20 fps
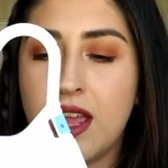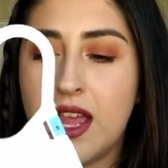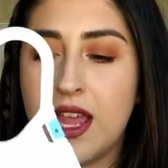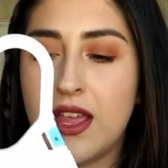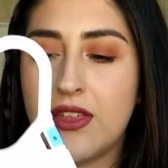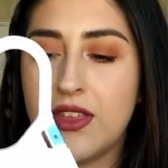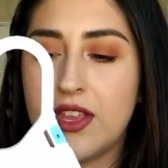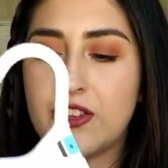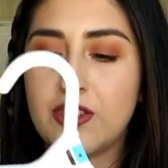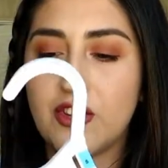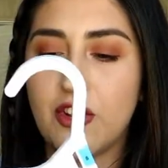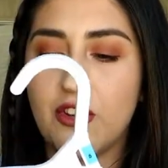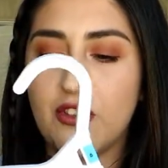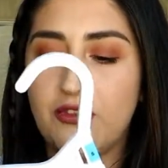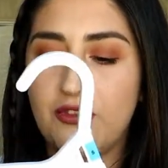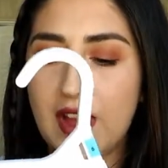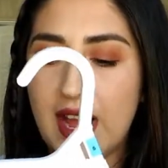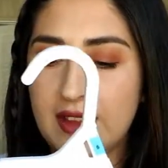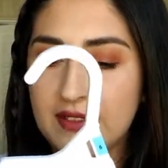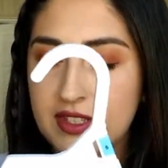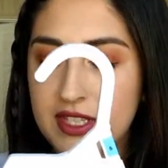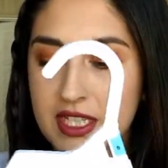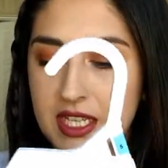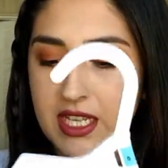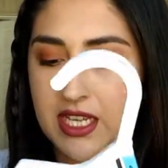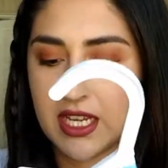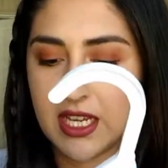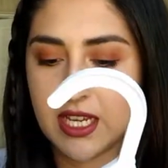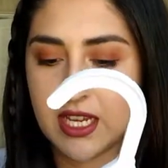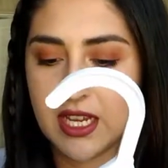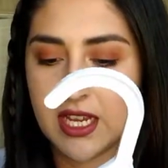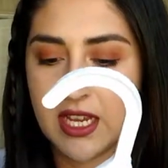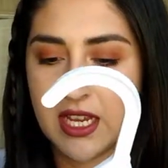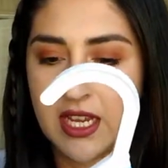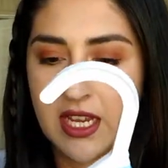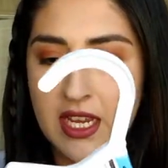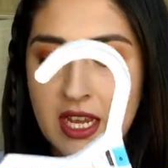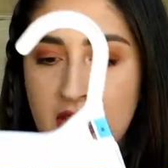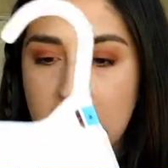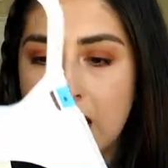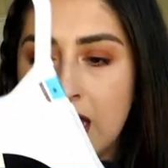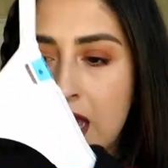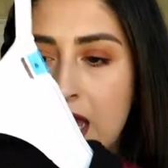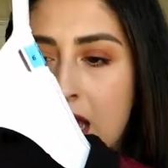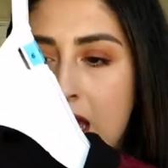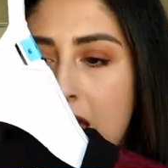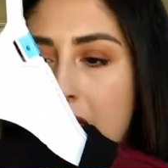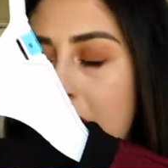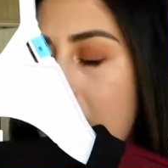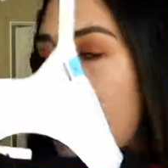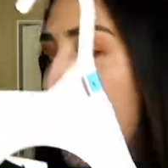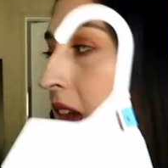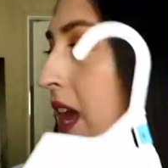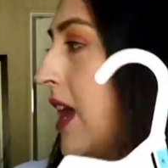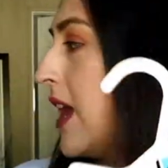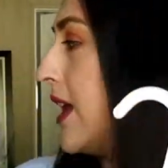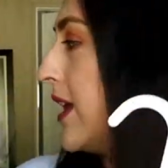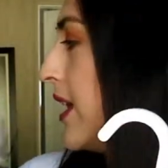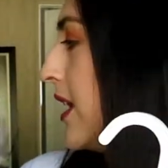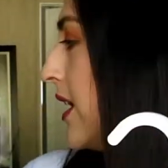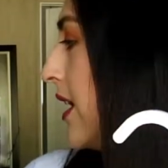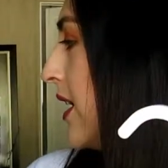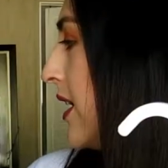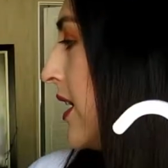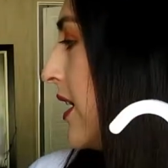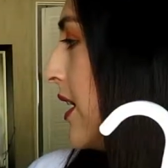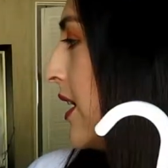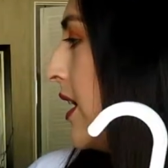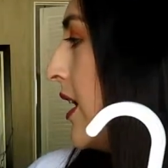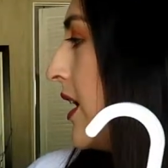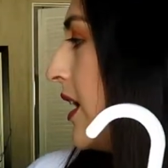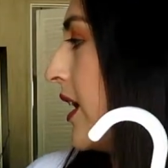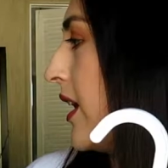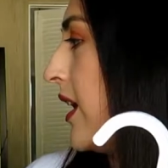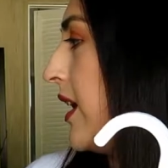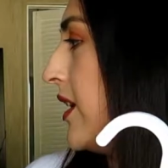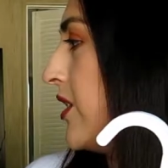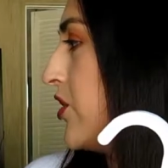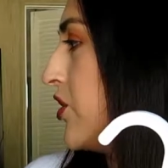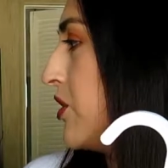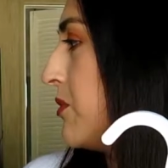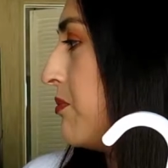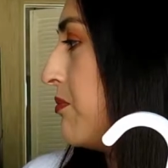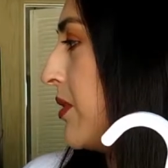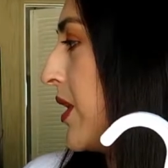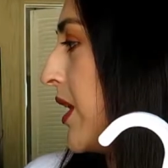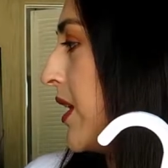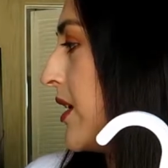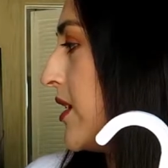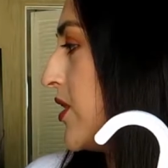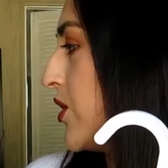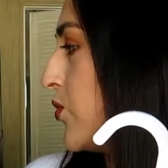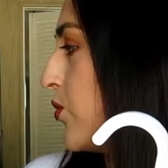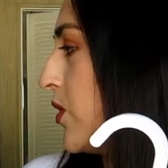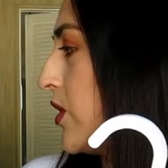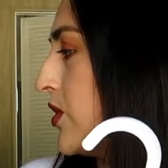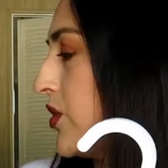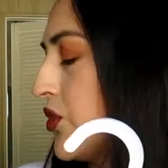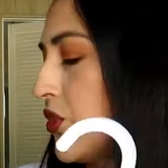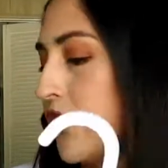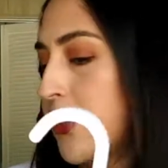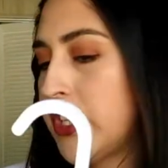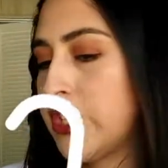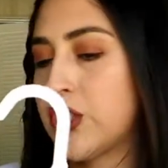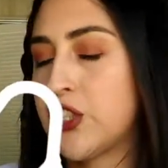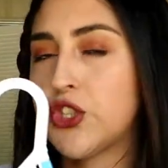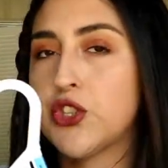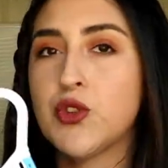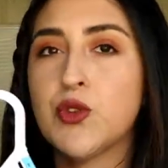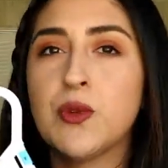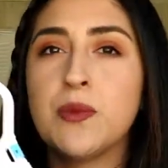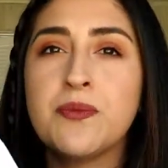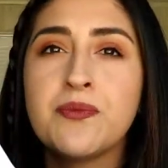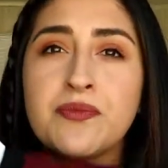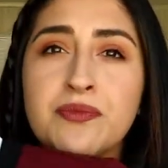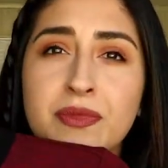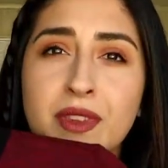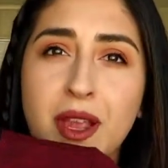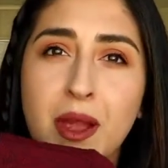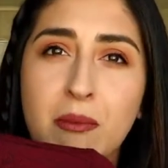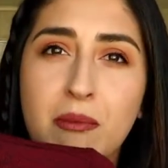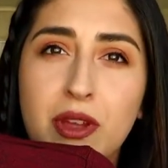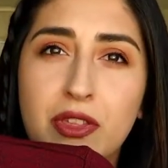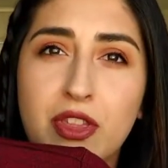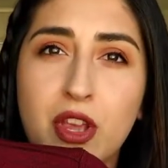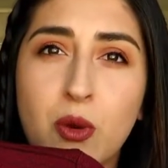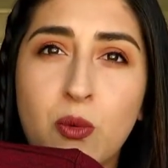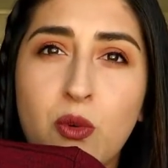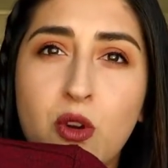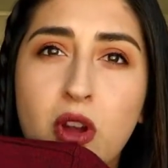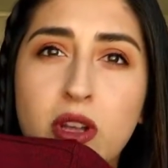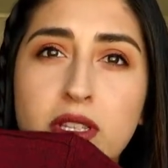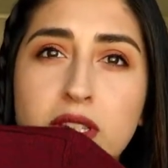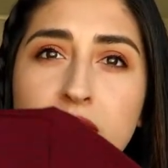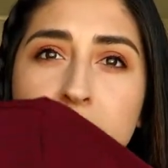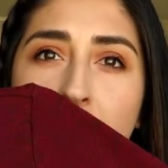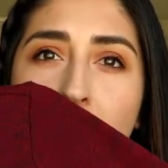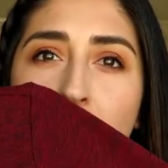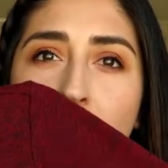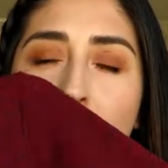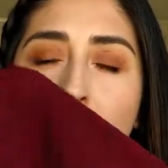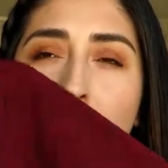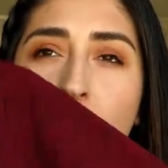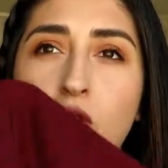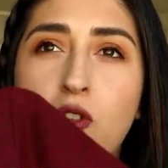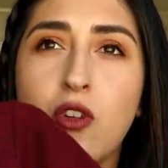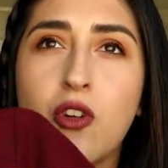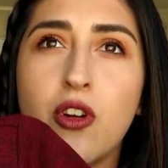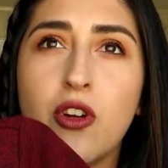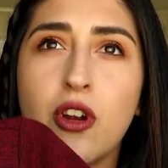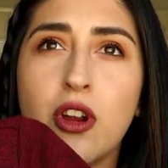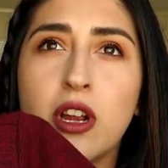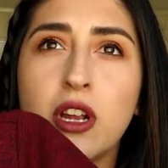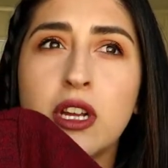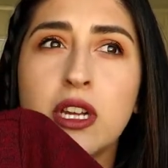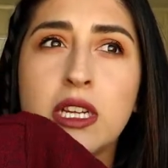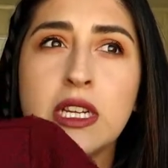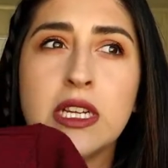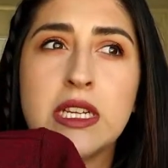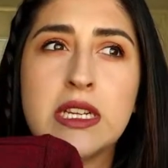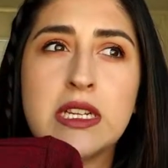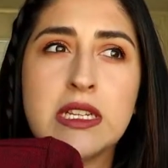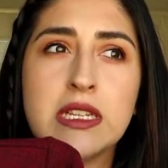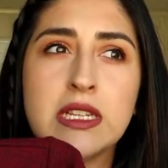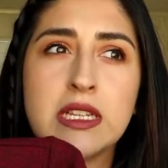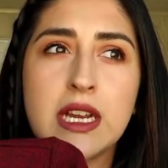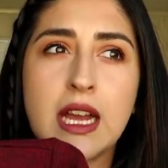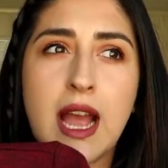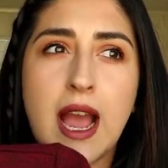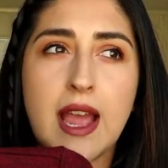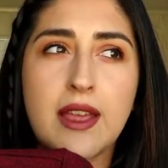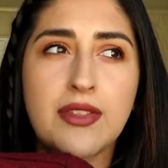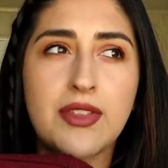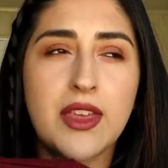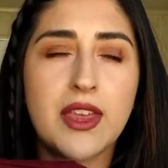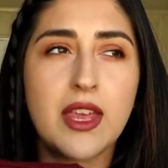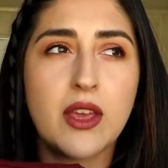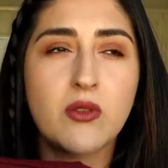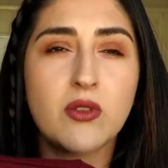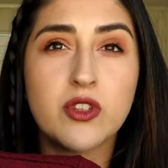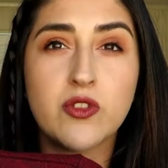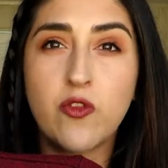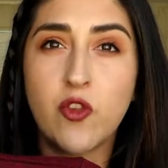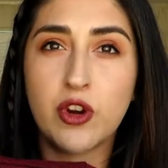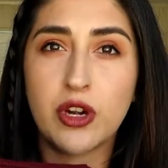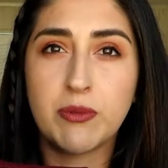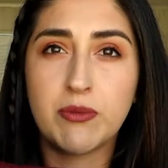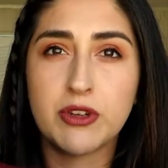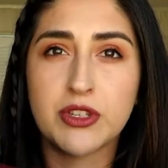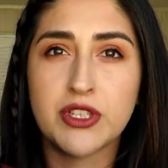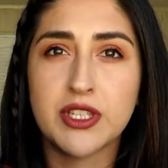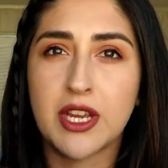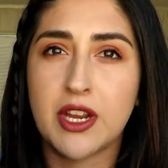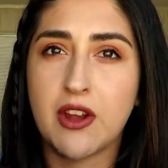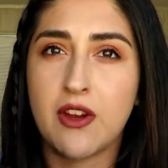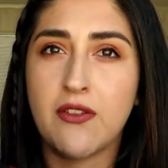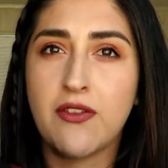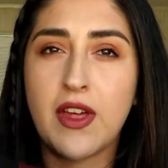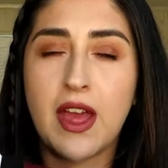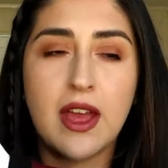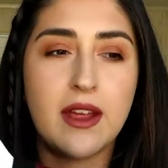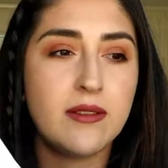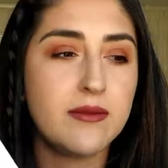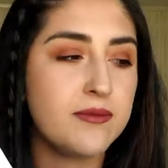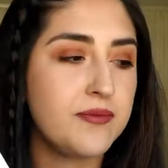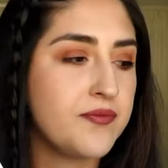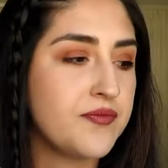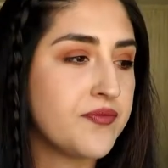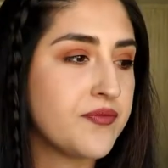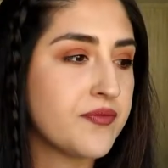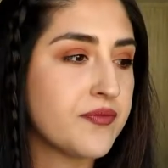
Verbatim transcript: And these are 5T and each piece was 32 but they were on sale for I think it was 40% off that.